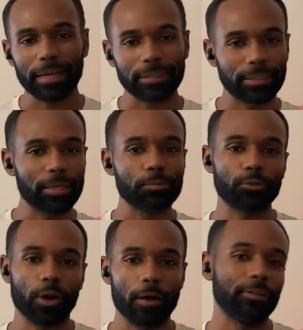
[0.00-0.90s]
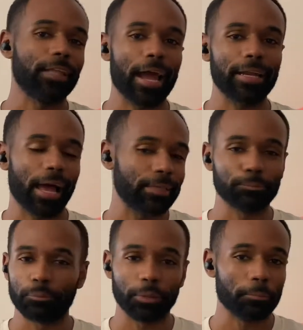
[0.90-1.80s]
to keep Strava light. I
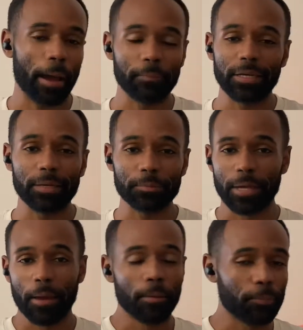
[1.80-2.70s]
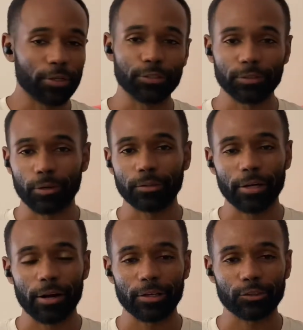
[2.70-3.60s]
put my memes, pictures on
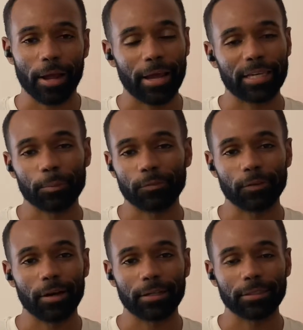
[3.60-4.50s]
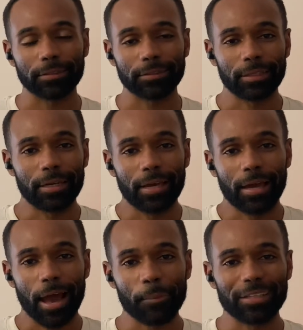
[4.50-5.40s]
there and try and keep it fun because,
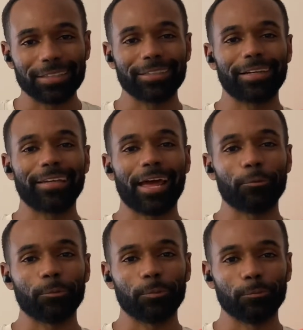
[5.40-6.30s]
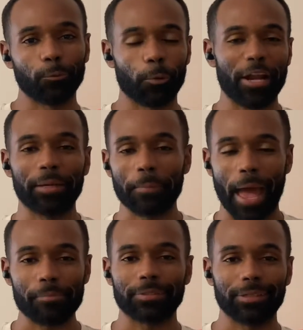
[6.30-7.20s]
I mean, just looking at running
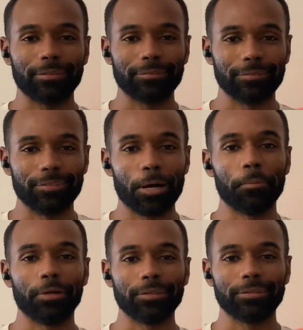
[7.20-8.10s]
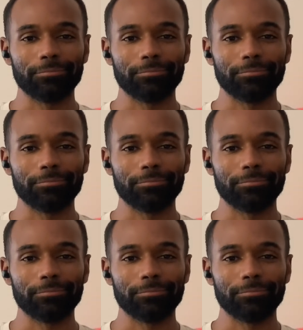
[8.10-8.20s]
maps and numbers,